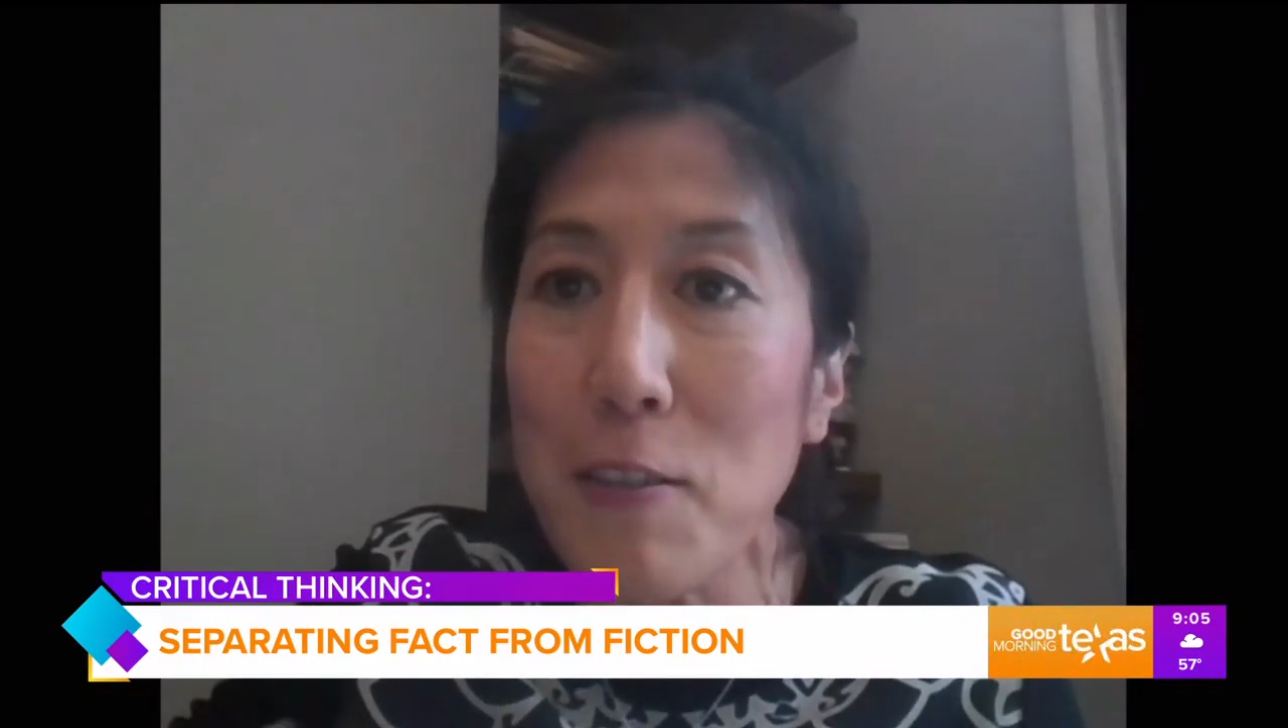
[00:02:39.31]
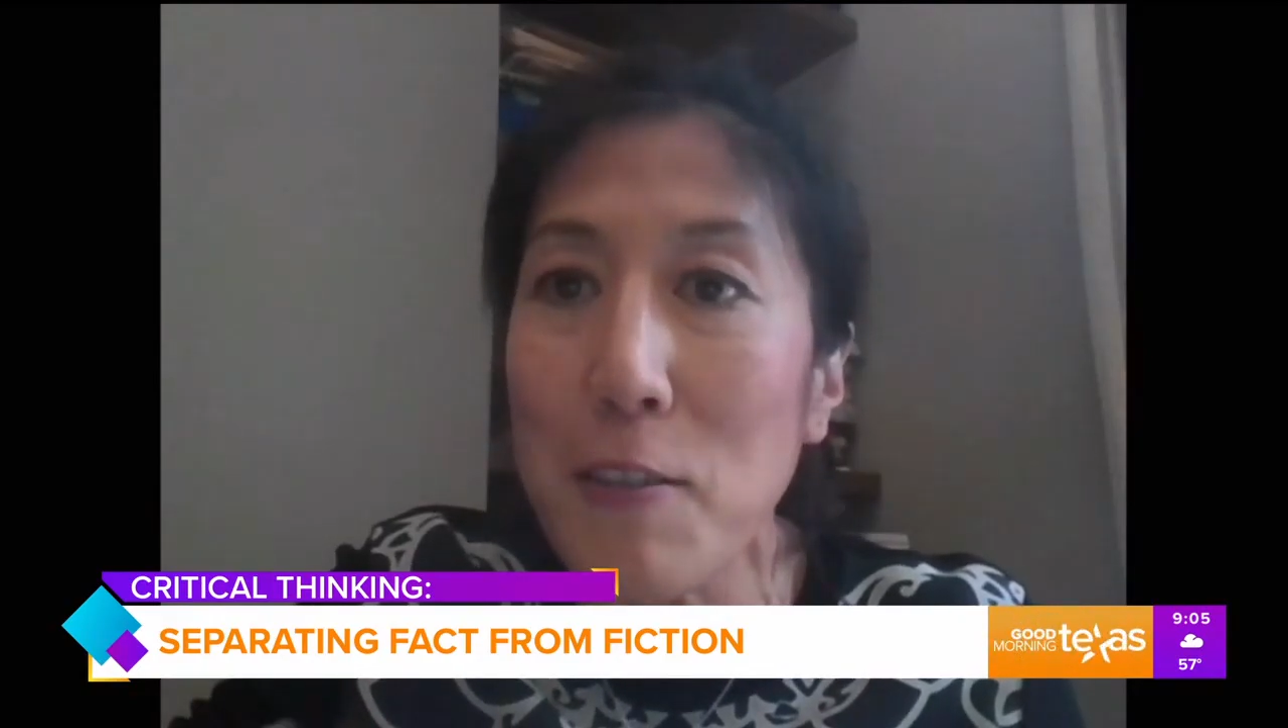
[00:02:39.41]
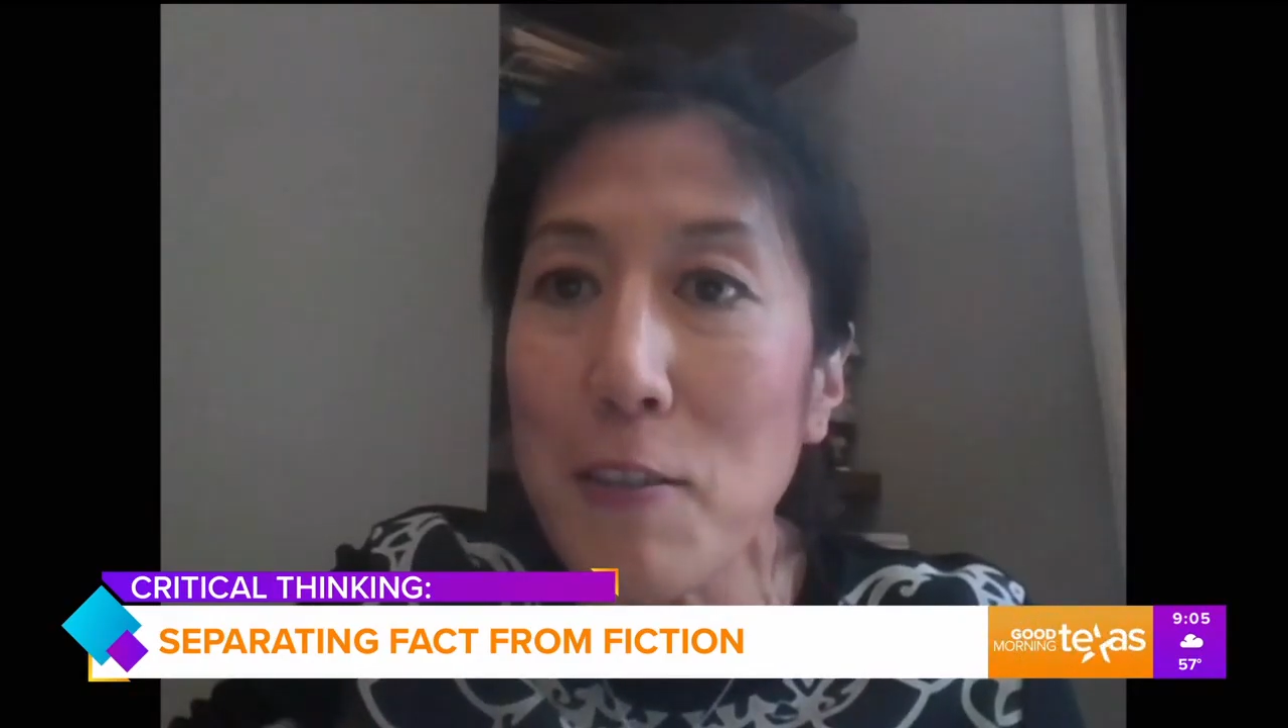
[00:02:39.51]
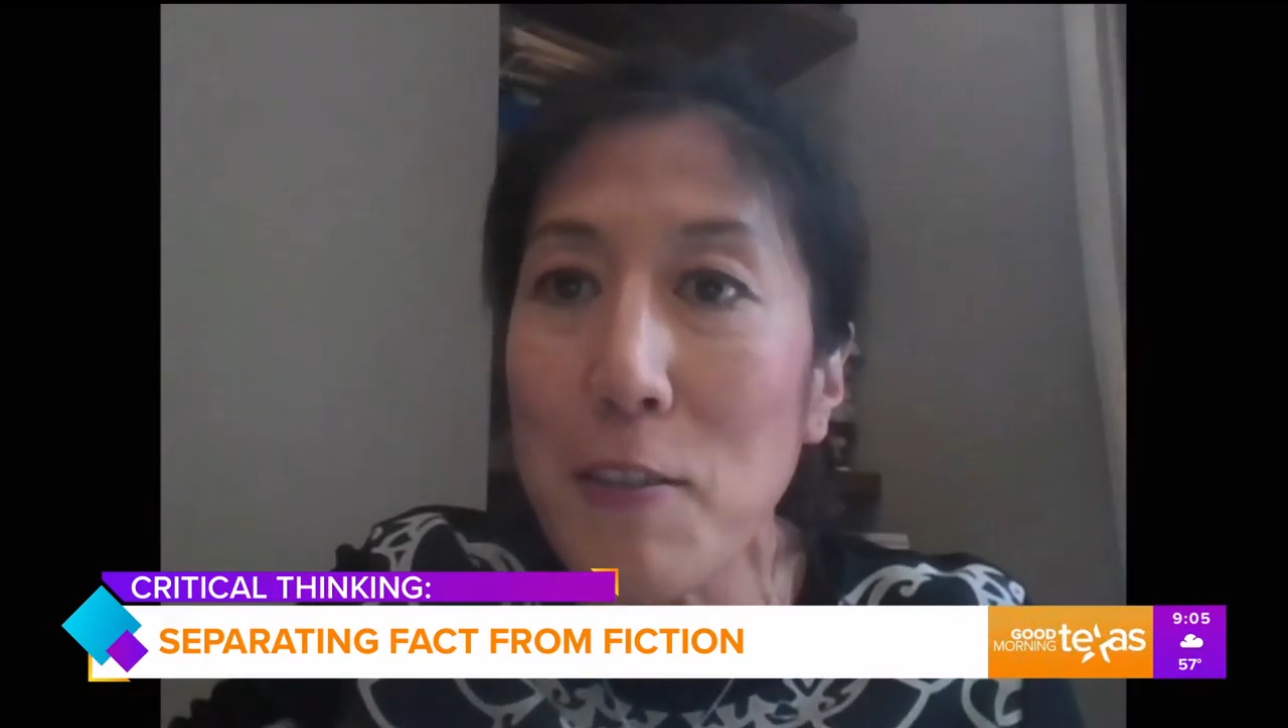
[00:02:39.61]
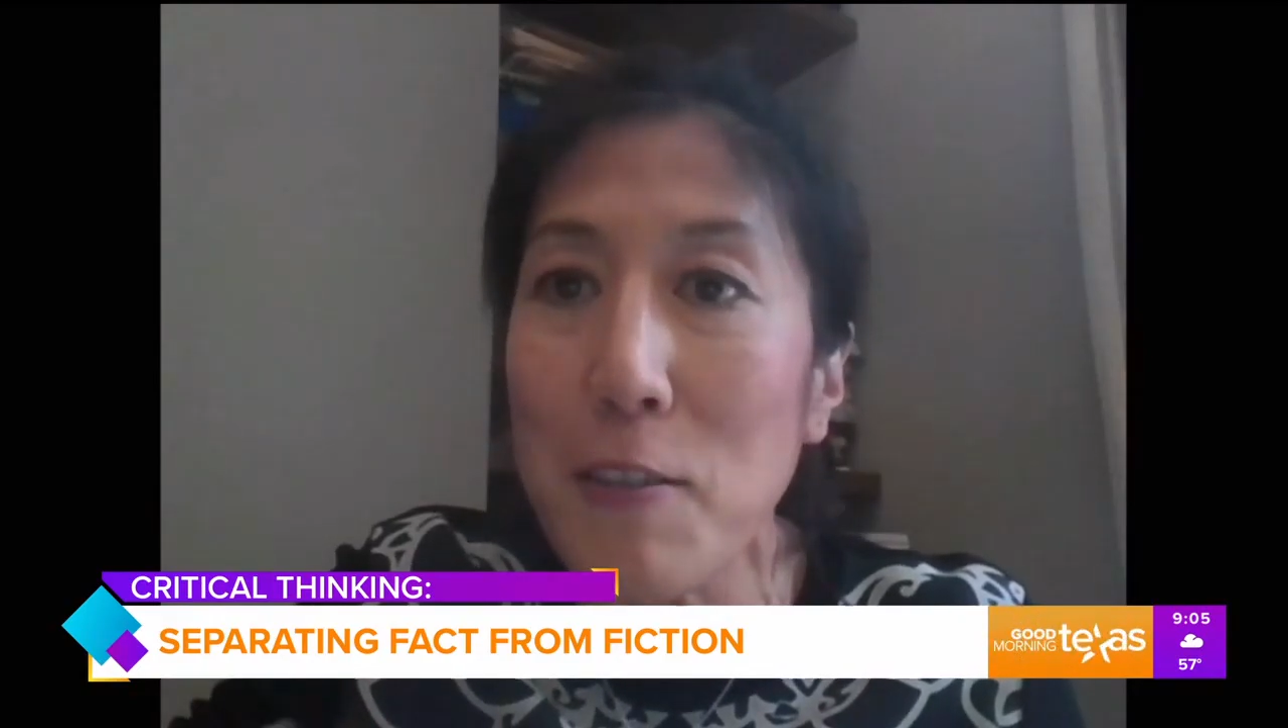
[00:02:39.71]

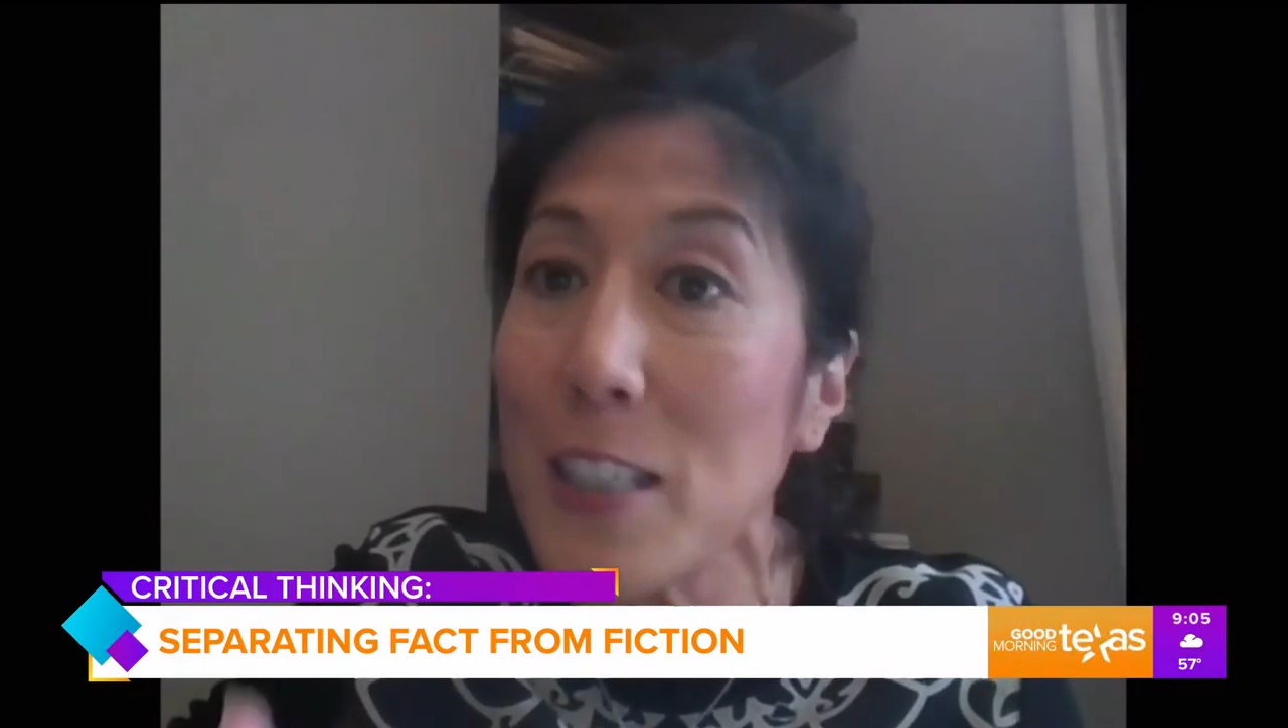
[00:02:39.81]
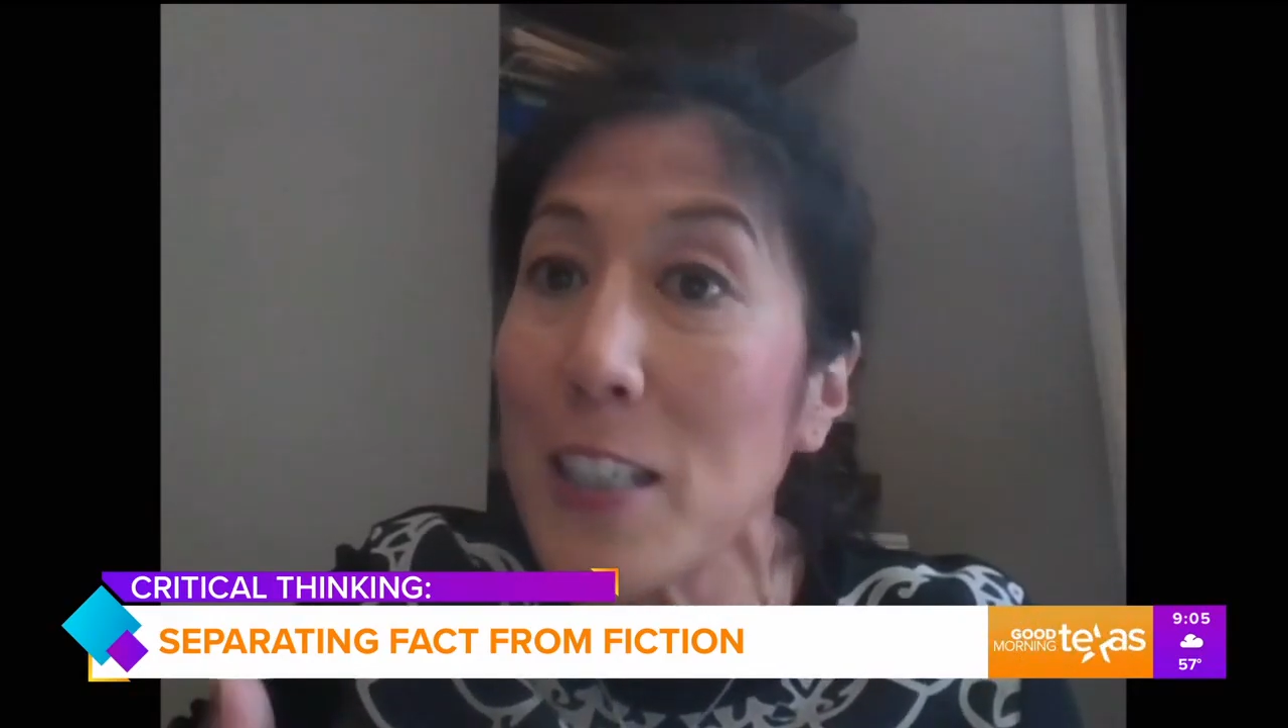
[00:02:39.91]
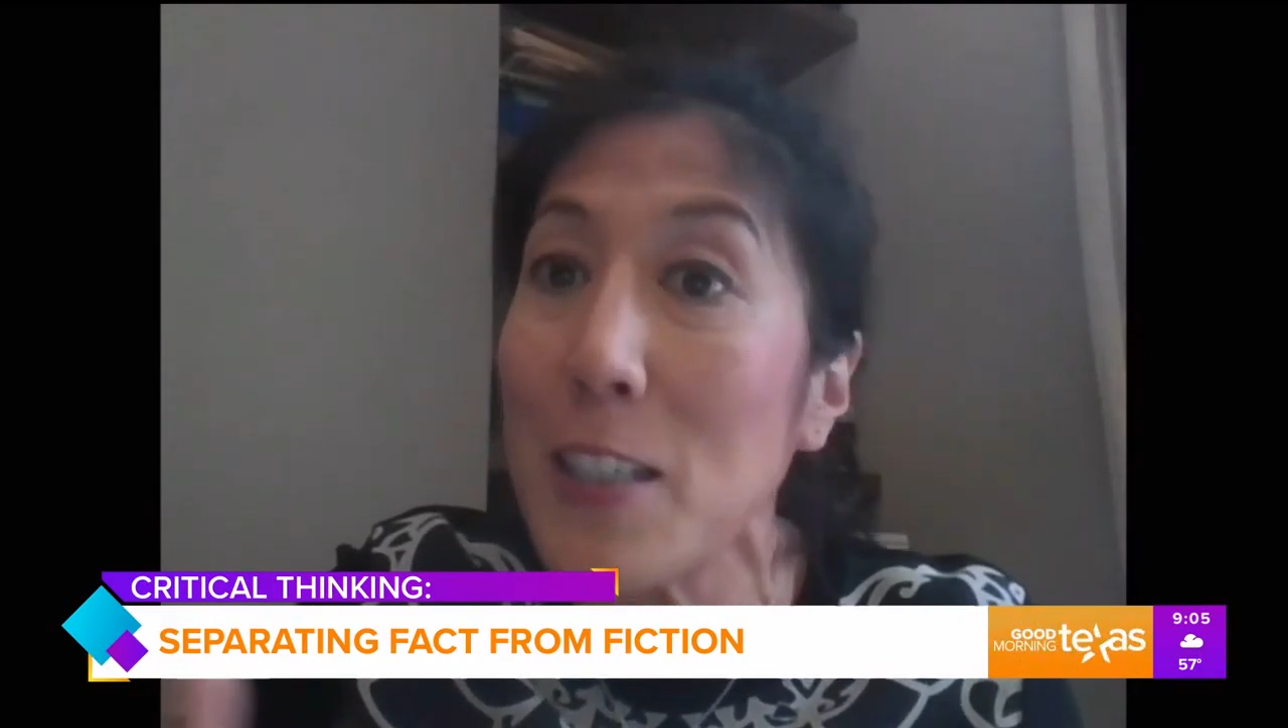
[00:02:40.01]
opportunity